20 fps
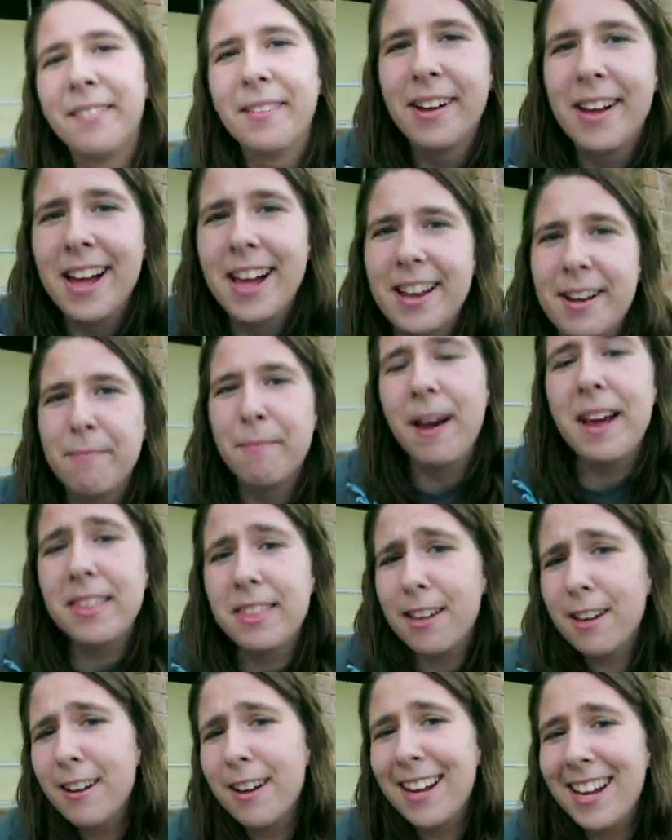But
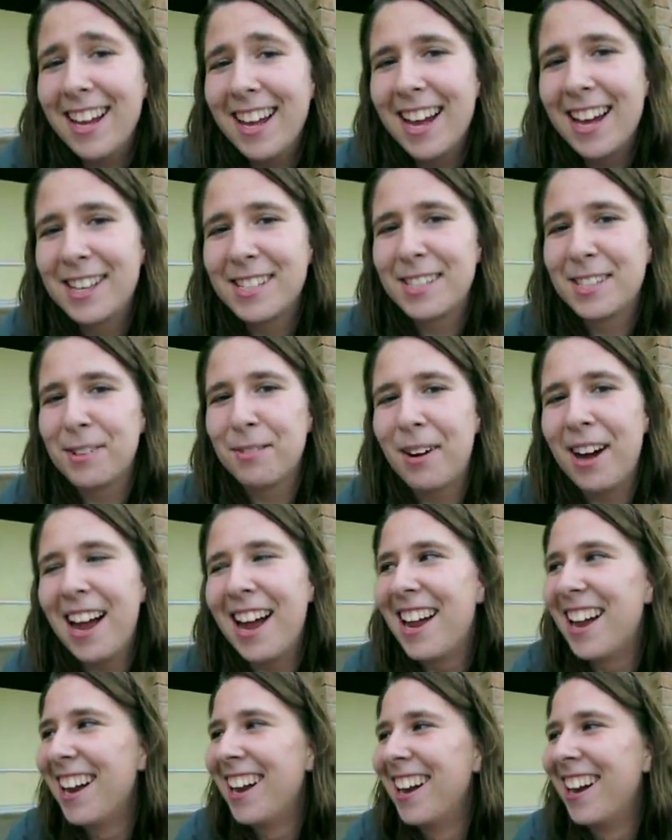my theory as to
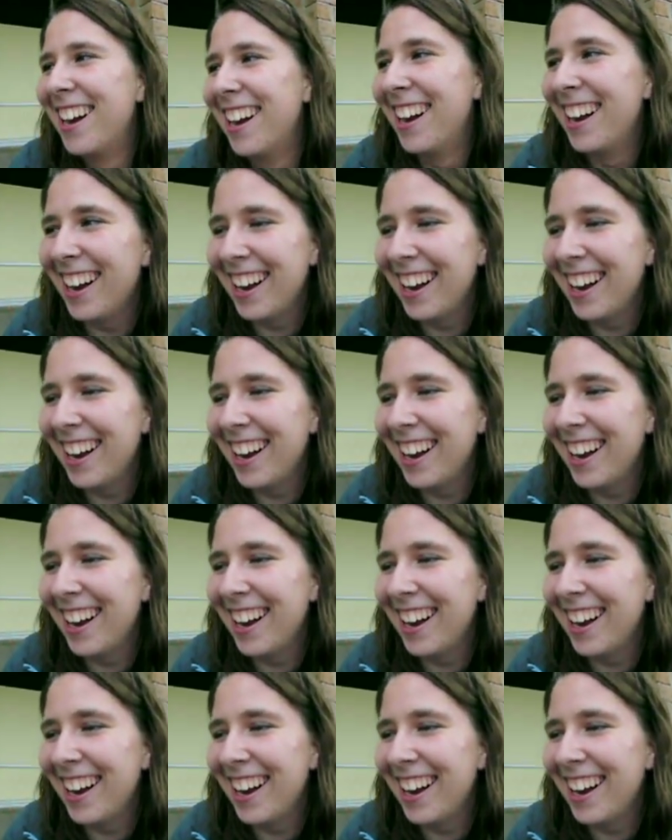why...